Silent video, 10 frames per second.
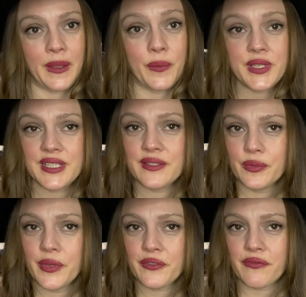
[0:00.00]
Which is
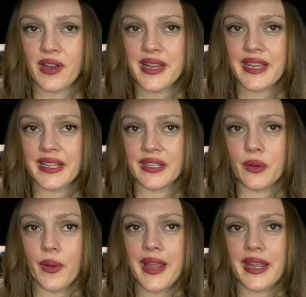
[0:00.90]
almost frightening in a
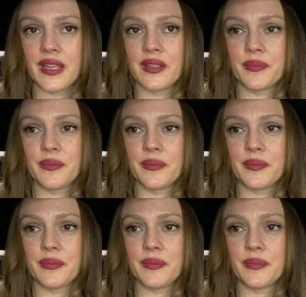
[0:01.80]
way.